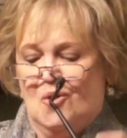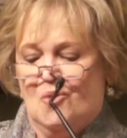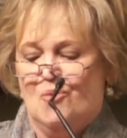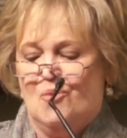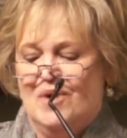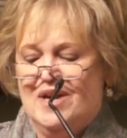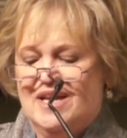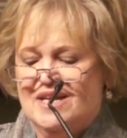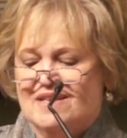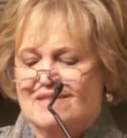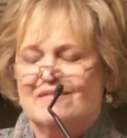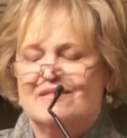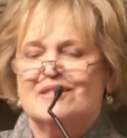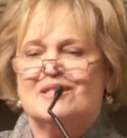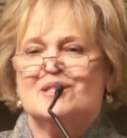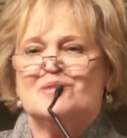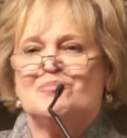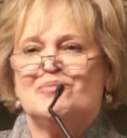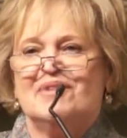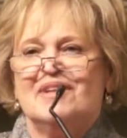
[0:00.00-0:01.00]
We in
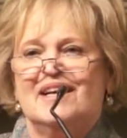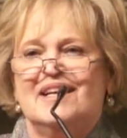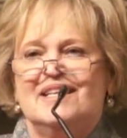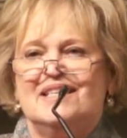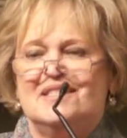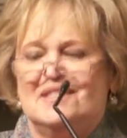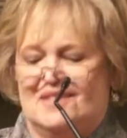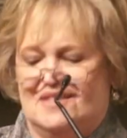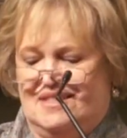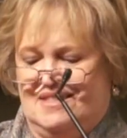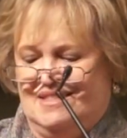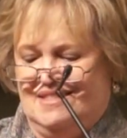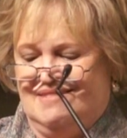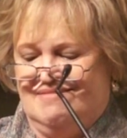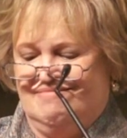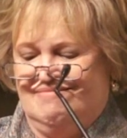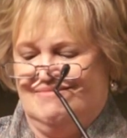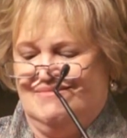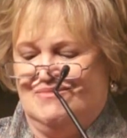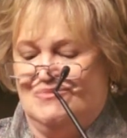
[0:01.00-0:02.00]
this place,
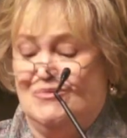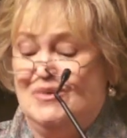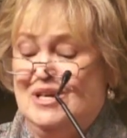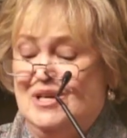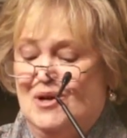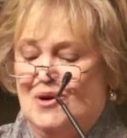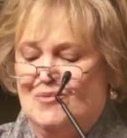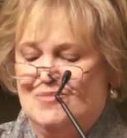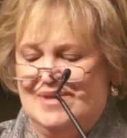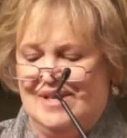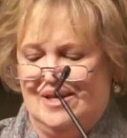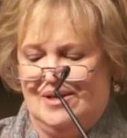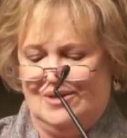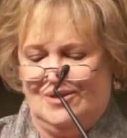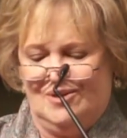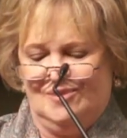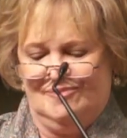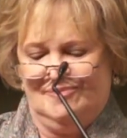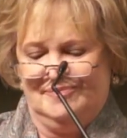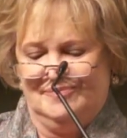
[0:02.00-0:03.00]
we know
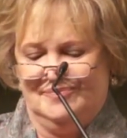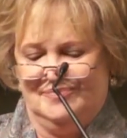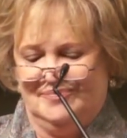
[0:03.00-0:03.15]
better.